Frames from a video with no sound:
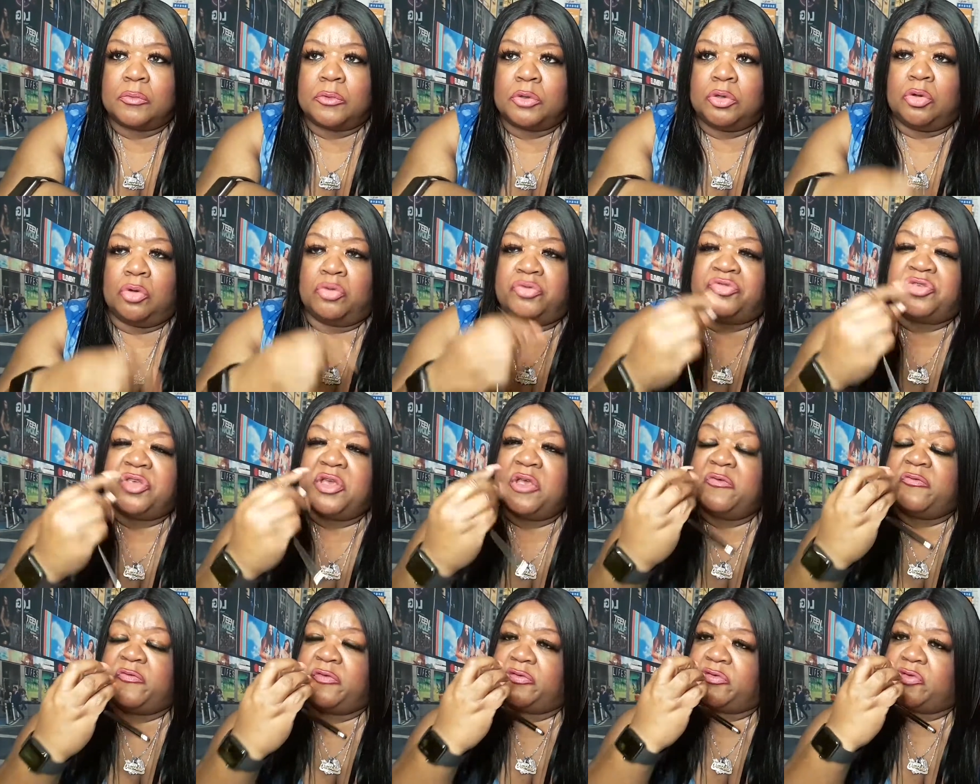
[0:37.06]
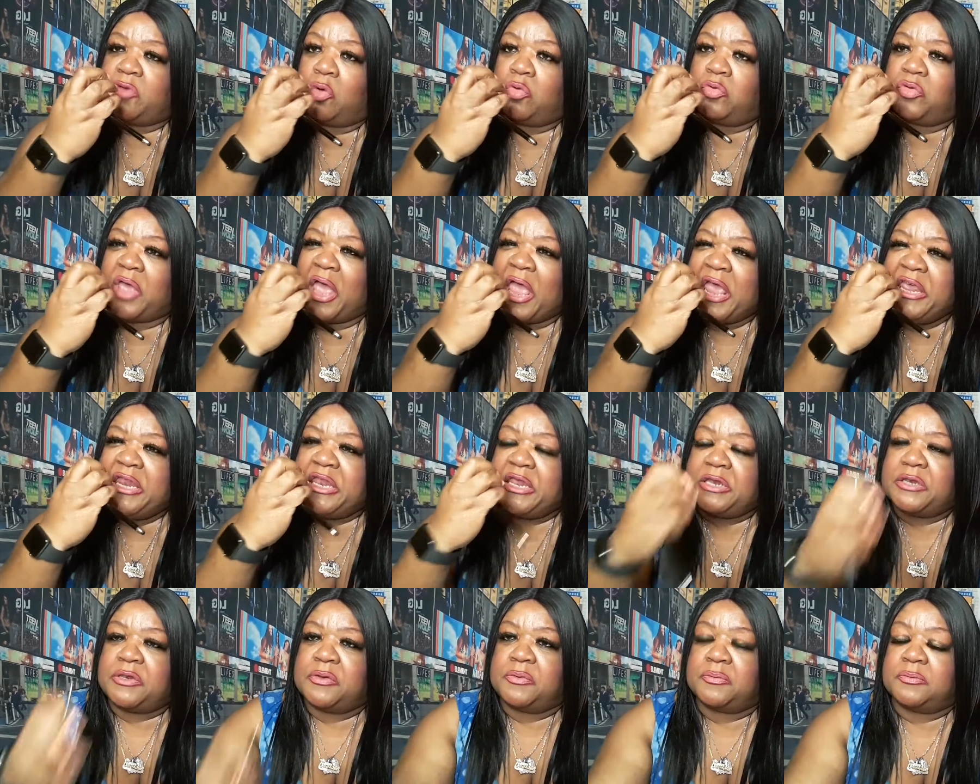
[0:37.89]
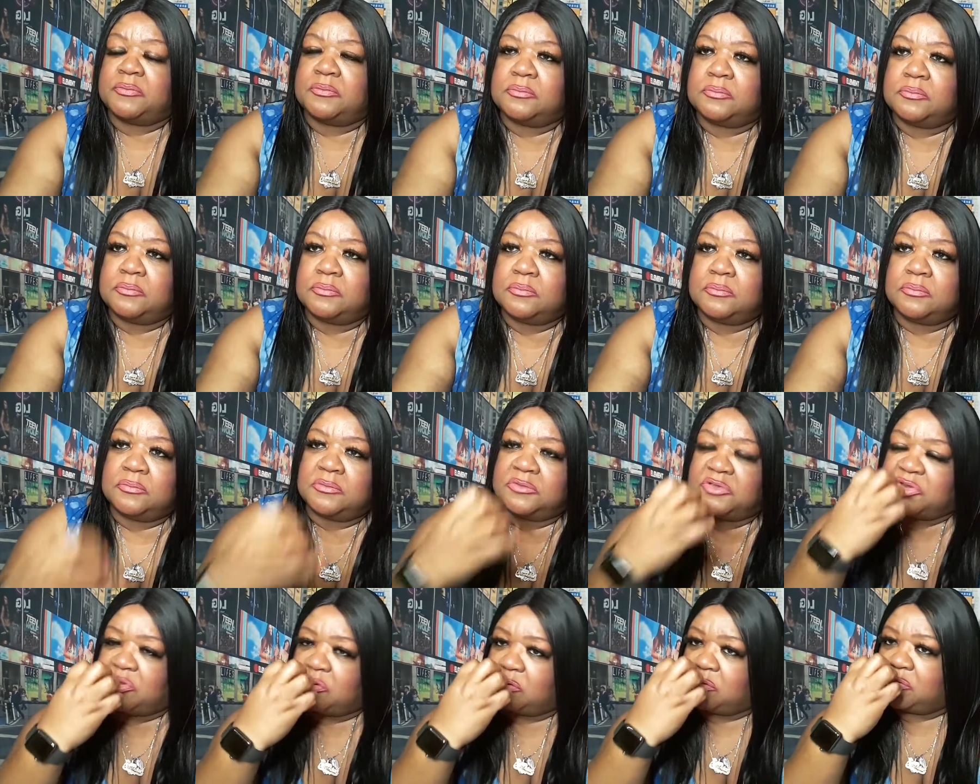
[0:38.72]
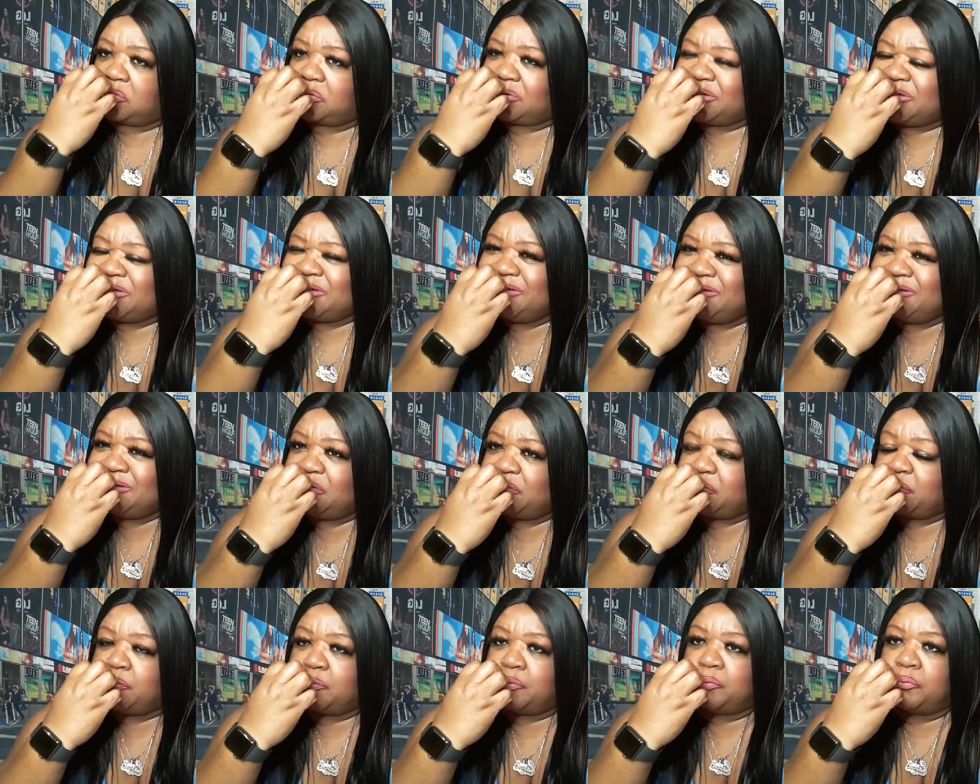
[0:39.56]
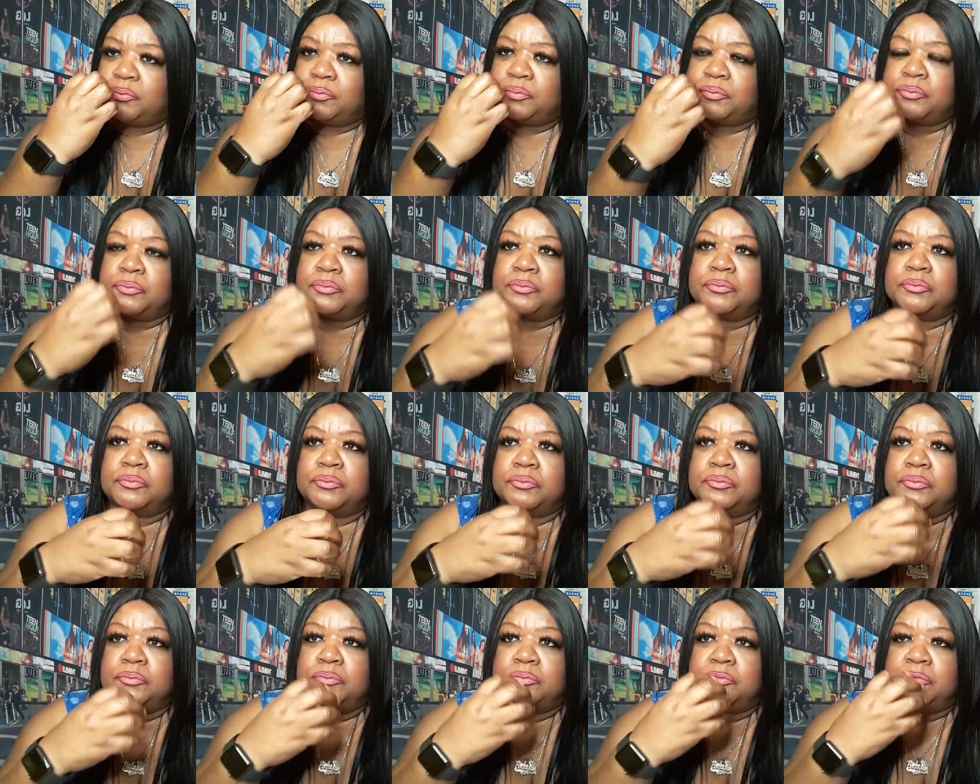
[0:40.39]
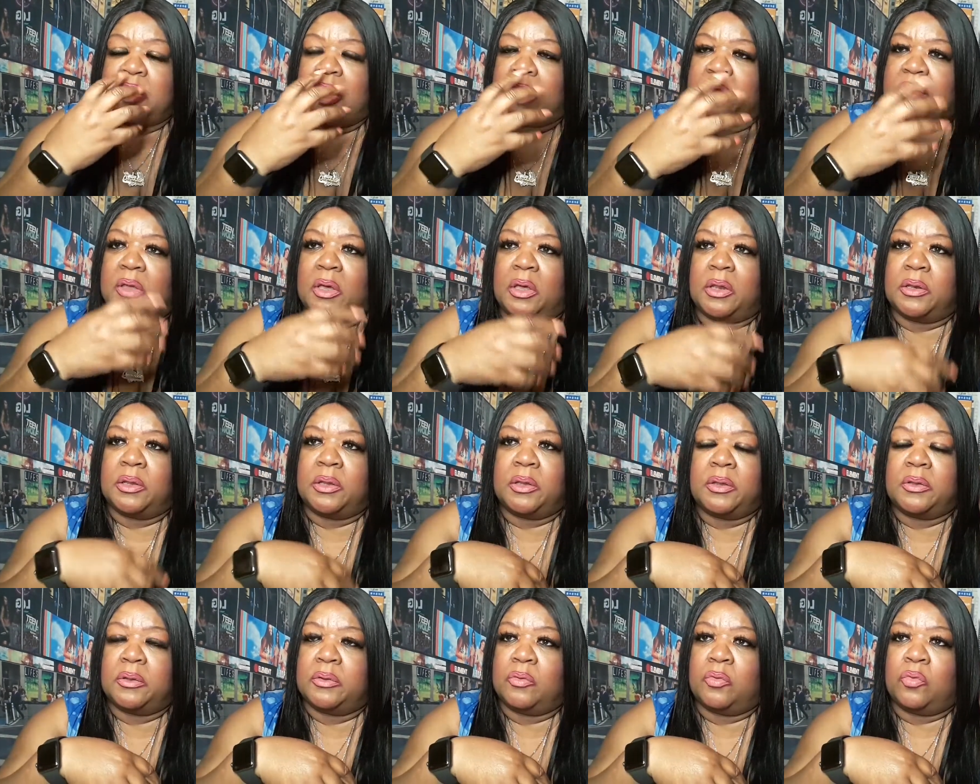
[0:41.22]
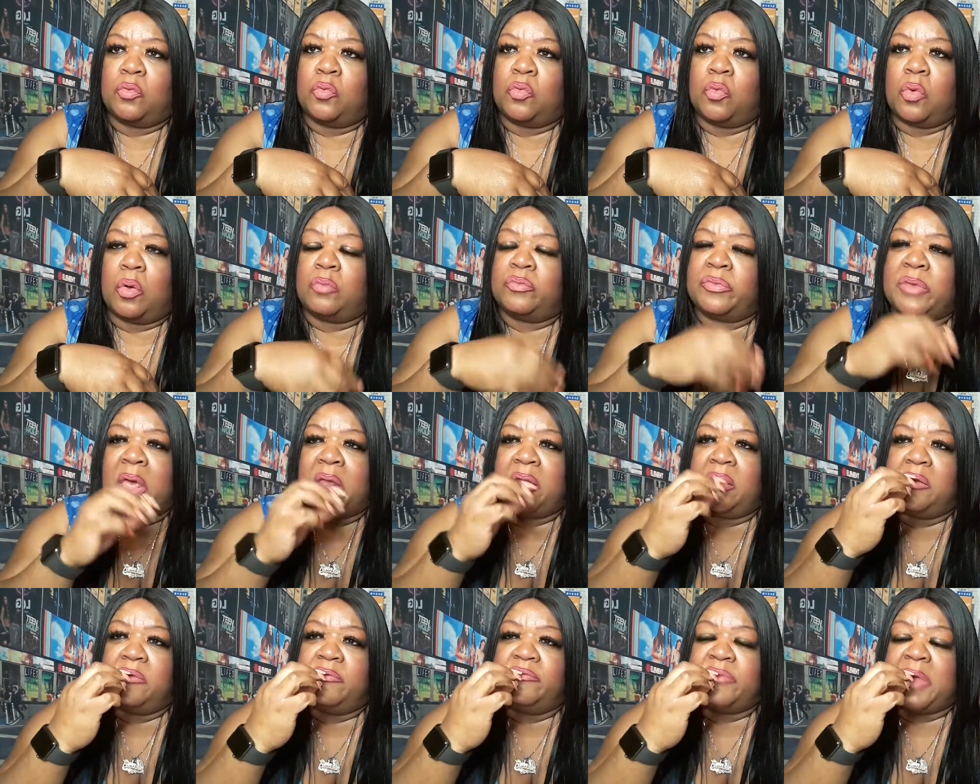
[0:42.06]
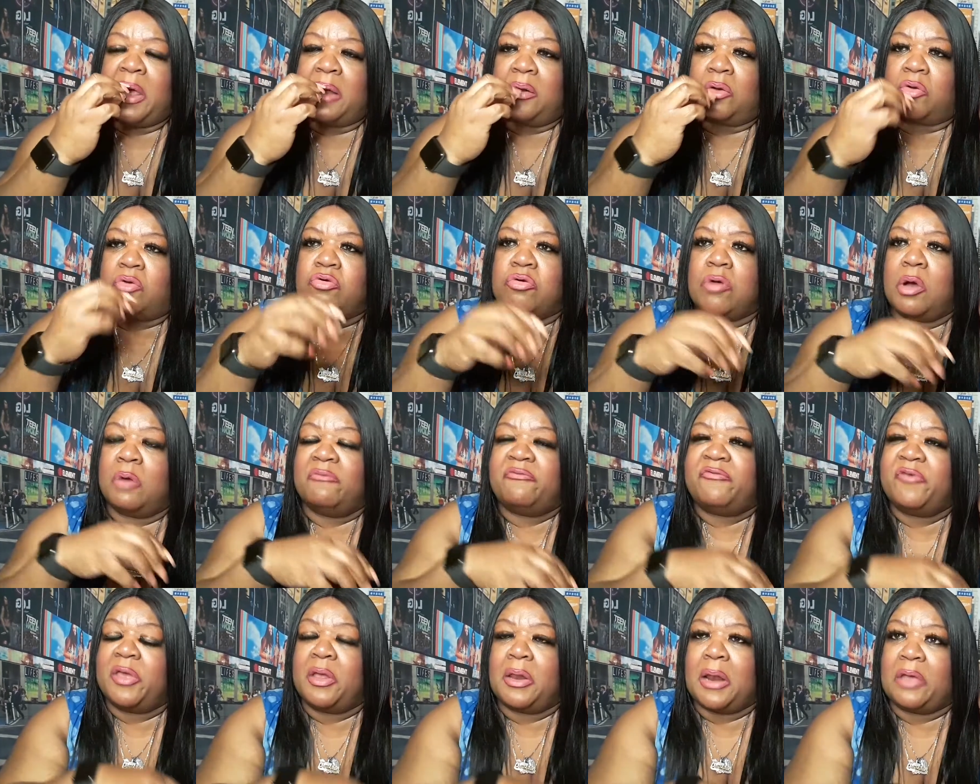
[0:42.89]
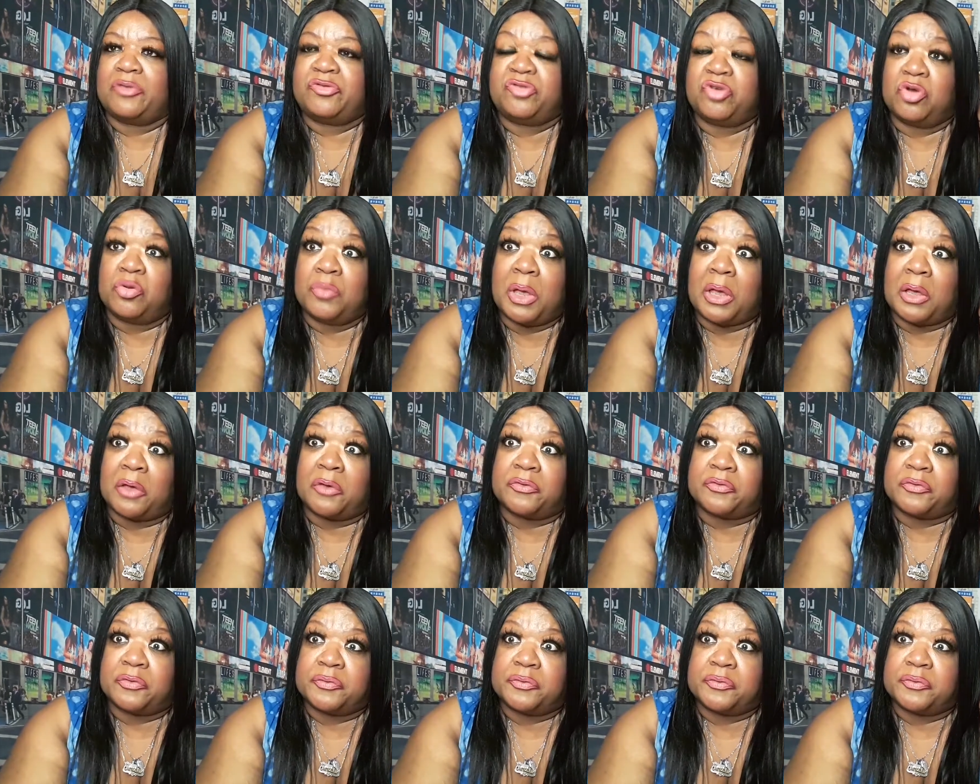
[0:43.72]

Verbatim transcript: Your teeth is so gated, so tight, that honey, not a, not a crumb fell out your mouth.